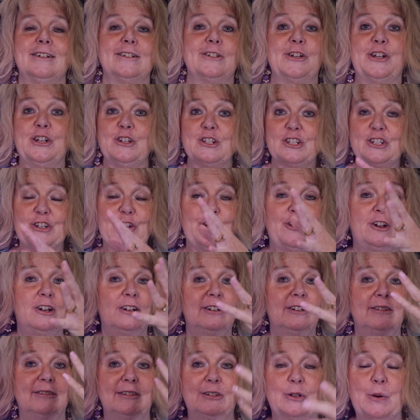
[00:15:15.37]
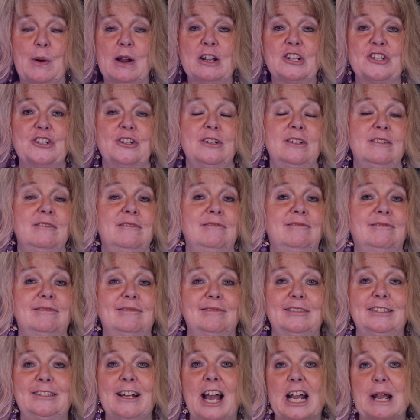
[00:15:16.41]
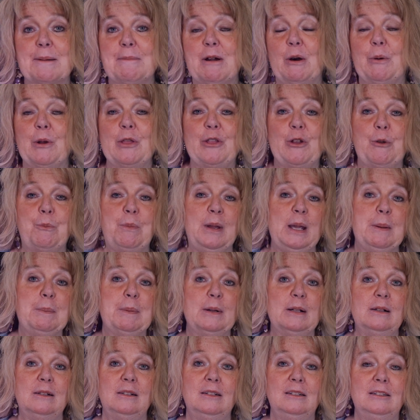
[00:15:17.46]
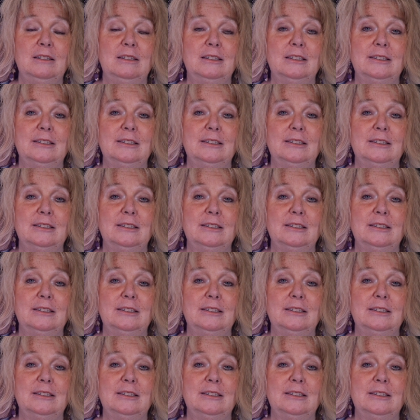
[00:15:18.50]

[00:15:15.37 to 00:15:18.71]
So here's your question to talk about with your people.